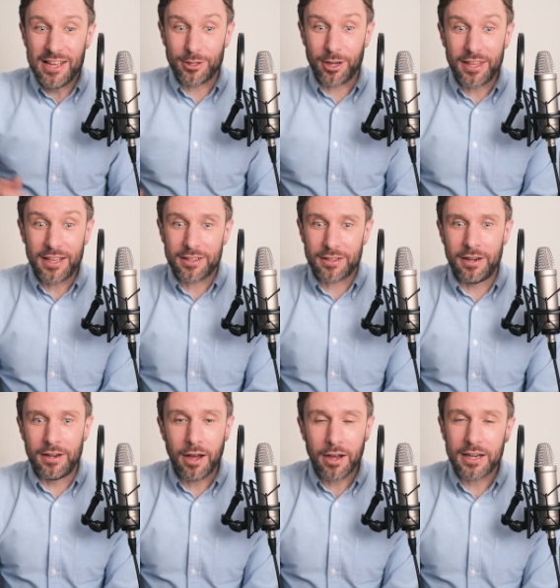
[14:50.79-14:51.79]
So I think
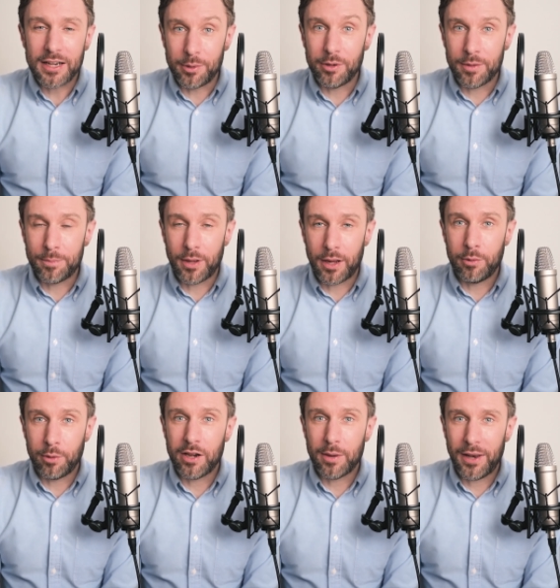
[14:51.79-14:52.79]
luckily we're, at a,
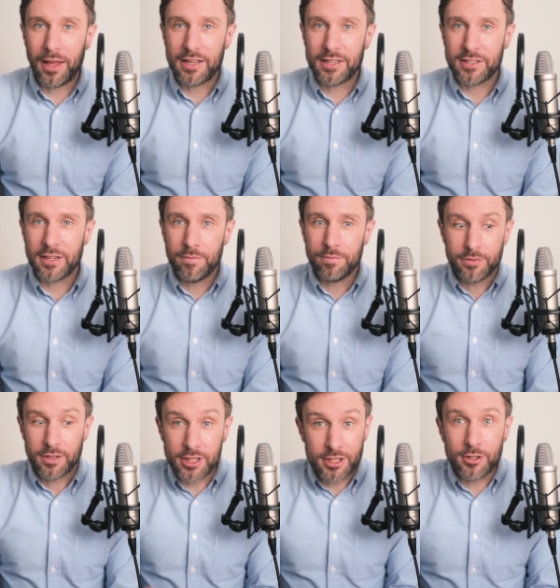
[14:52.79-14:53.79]
we're in a place.
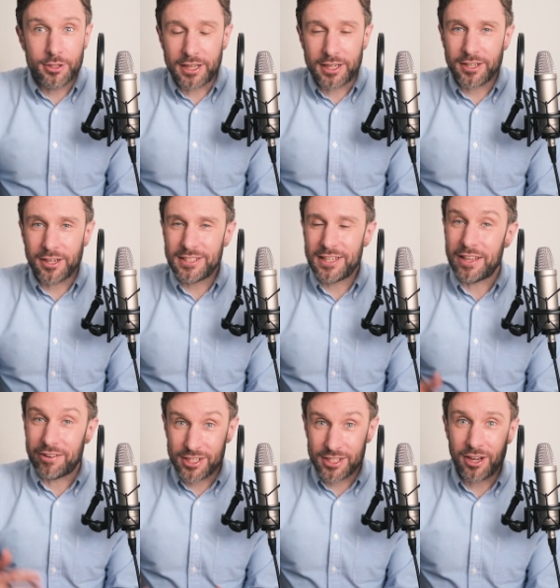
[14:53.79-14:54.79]
This is hugely exciting.
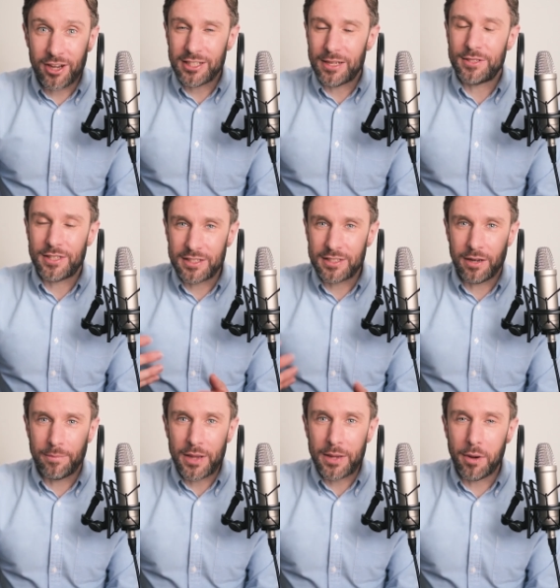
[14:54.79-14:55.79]
There are startups, there's, you
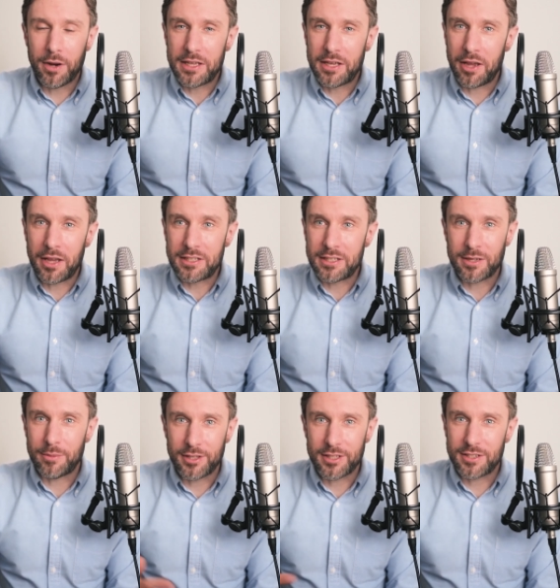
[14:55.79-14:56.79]
know, big money going into
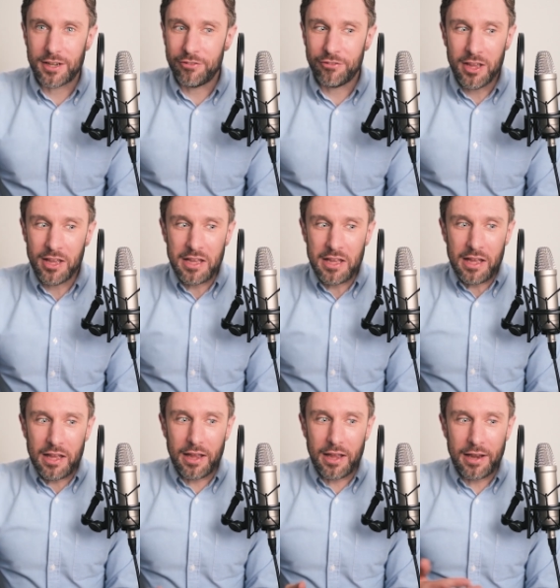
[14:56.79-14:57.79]
some of this stuff.
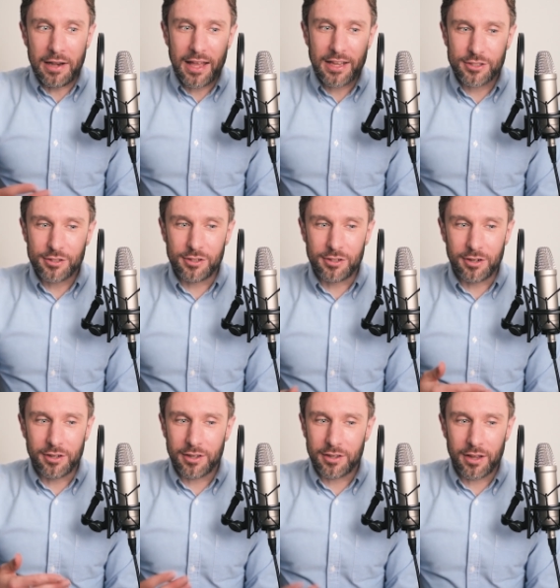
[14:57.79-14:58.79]
Unless
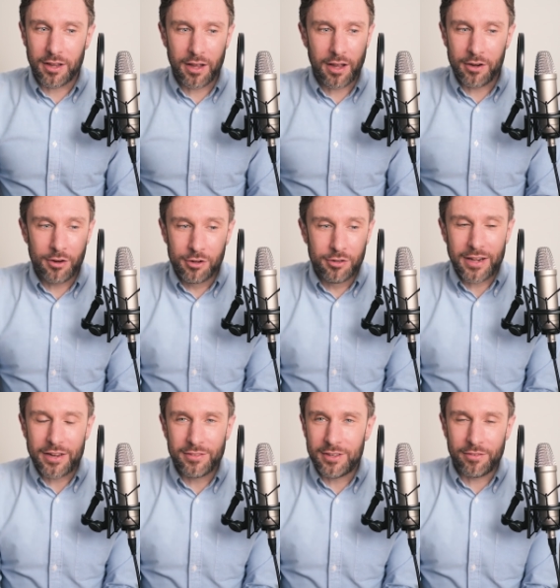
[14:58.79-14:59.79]
you're
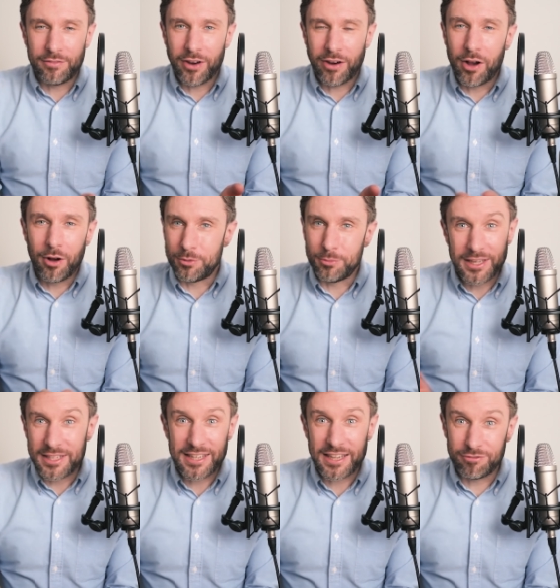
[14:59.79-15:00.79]
already, you know, very old and
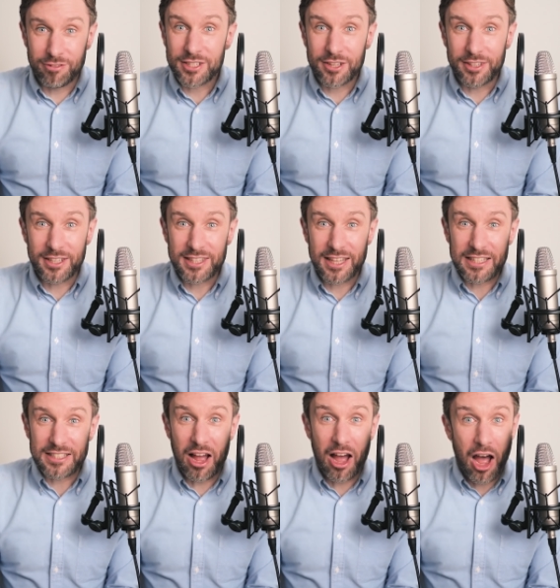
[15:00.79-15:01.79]
willing to take a risk on these
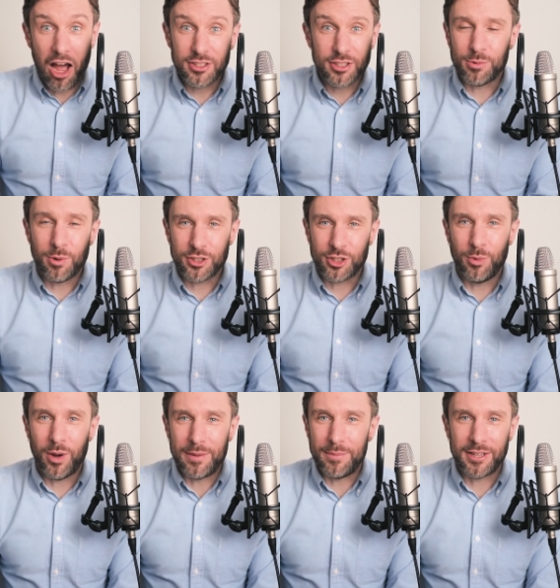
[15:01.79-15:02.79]
things, I just watch and
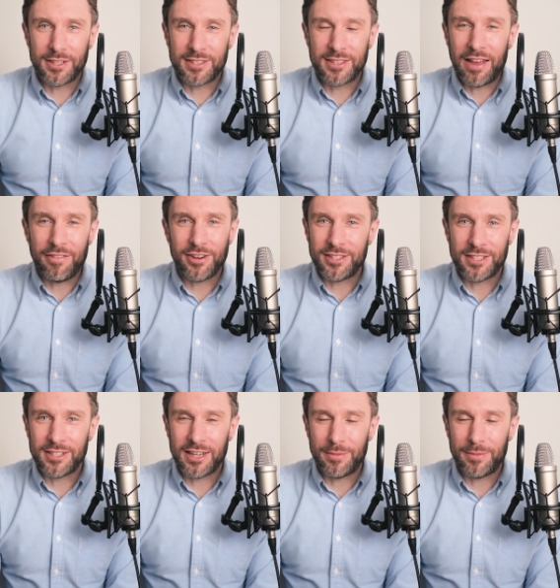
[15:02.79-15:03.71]
wait, because the evidence is